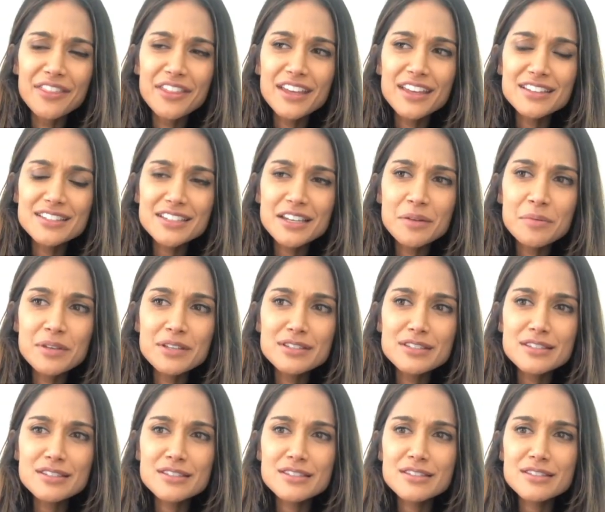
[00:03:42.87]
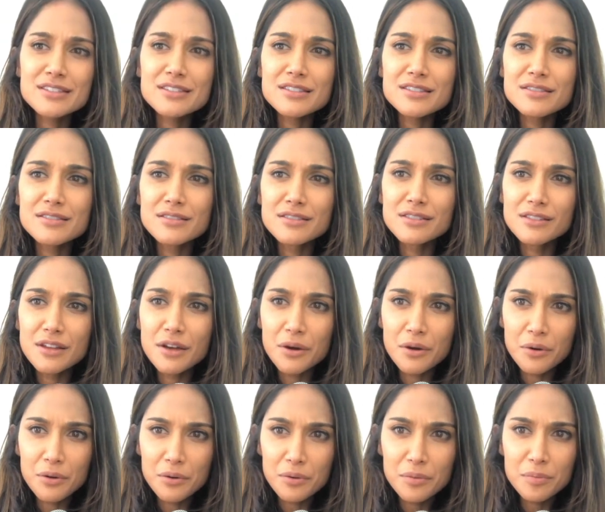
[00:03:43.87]
think it's going to be a
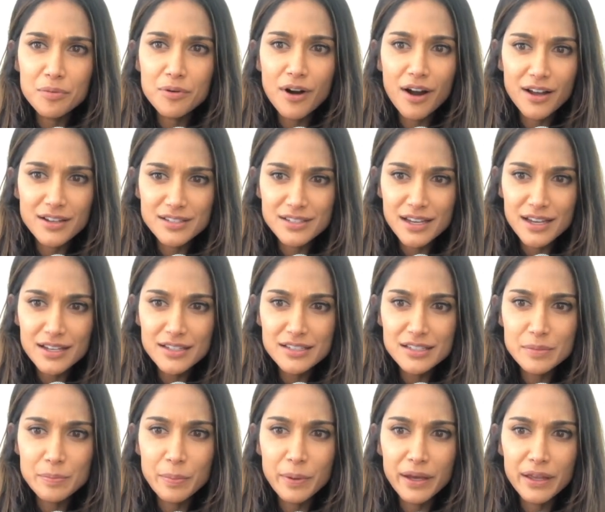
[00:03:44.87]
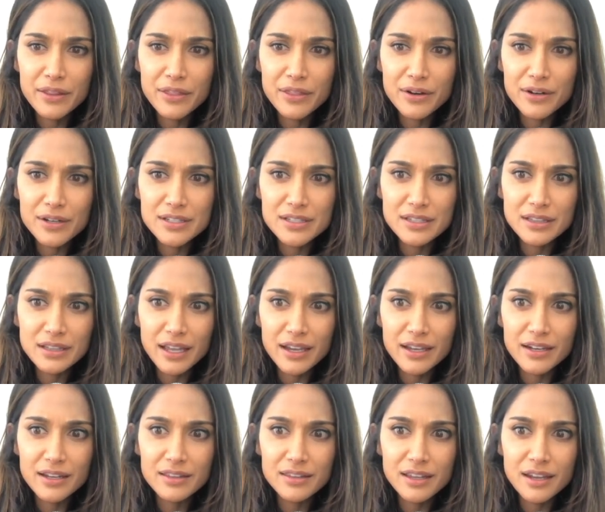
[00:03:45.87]
slow process, but there is
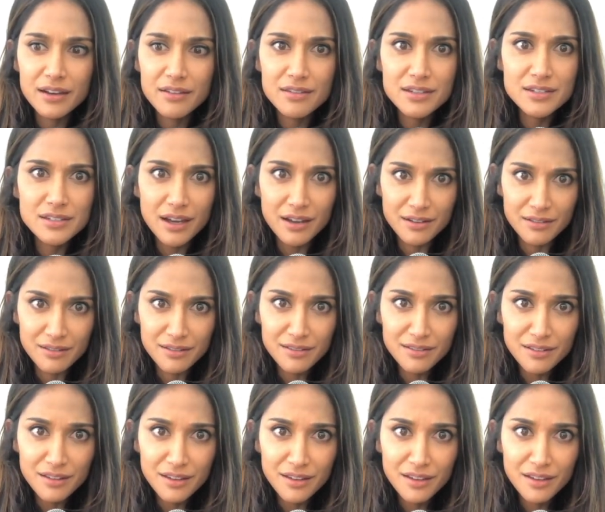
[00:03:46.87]
light at the end of the tunnel.